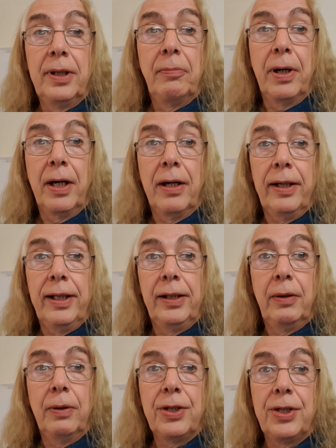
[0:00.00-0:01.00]
the part in
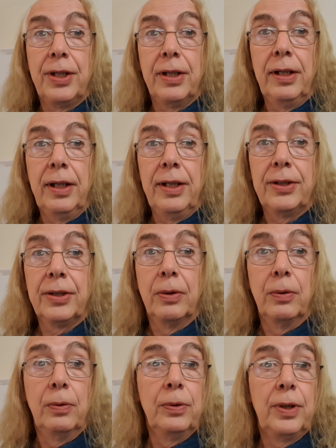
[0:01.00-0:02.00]
question is
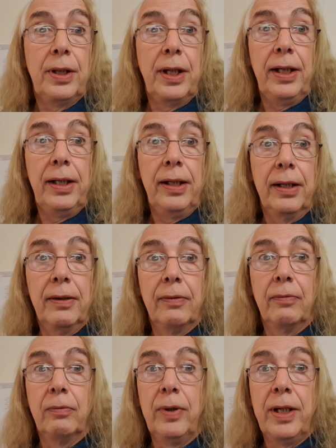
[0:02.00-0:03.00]
called the
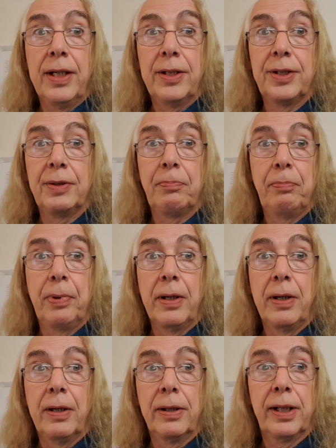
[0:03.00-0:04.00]
rear
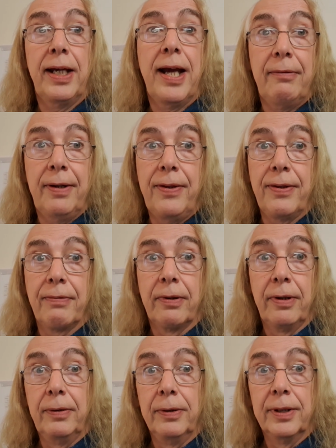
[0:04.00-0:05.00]
spar
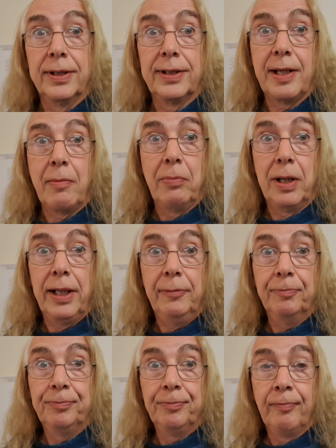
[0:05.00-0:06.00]
carry-through assembly
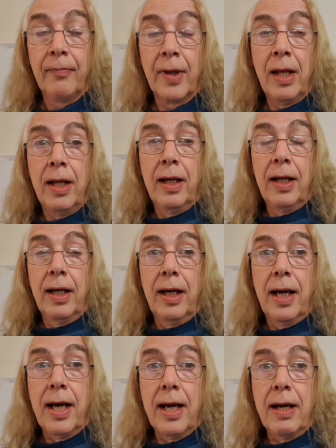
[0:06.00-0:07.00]

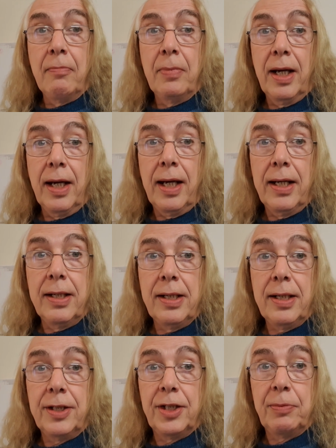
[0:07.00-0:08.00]
um, and
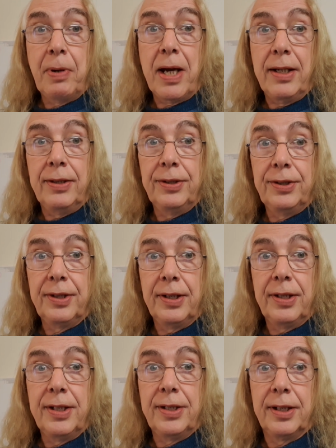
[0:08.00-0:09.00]
it spans the
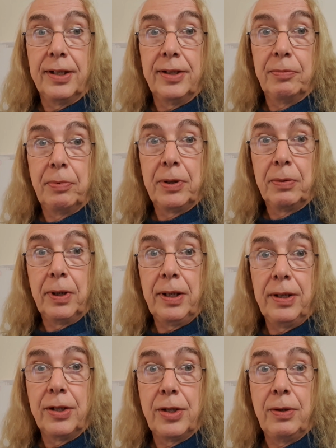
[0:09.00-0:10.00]
distance
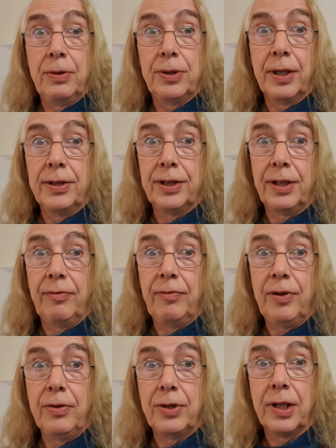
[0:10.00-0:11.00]
between the two sides of the
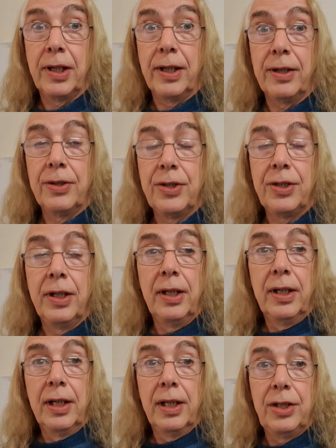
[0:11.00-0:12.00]
fuselage
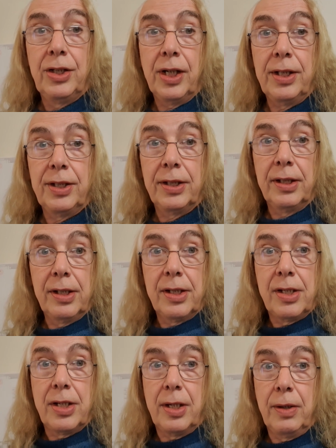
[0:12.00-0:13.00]

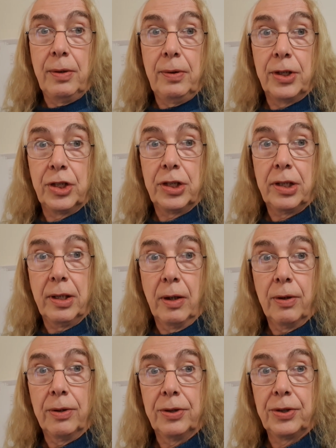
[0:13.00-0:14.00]
adjacent to the
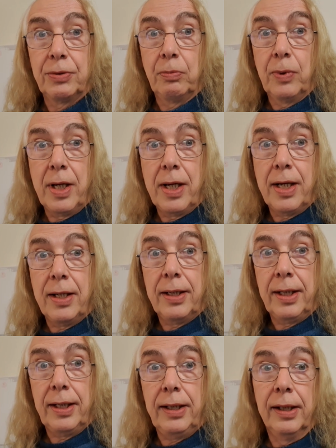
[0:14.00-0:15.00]
slots where
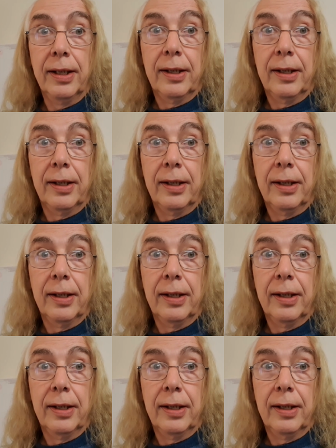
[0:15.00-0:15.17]
the